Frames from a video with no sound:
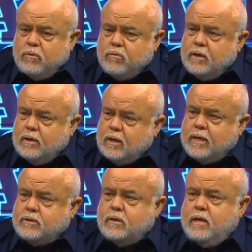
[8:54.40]
would really
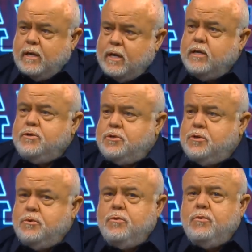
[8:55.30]
like to get
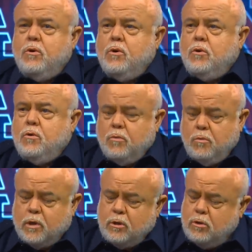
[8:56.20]
into
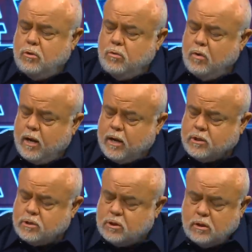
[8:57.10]
what you,
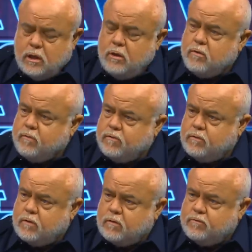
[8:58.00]
as the leader
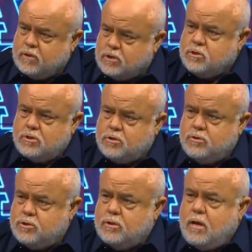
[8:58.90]
of this
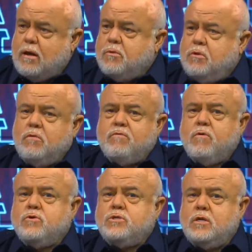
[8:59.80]
institution, Howard
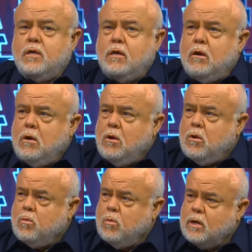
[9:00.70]
University,
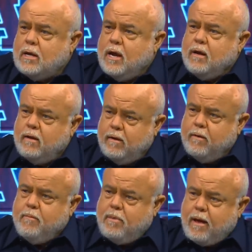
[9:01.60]
what kind of
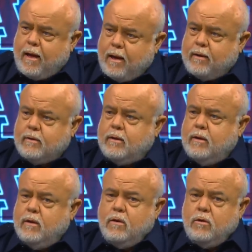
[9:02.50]
impact
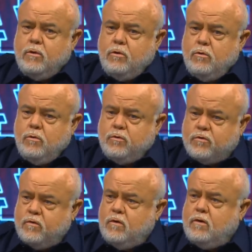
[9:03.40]
you
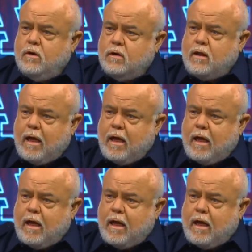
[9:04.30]
see it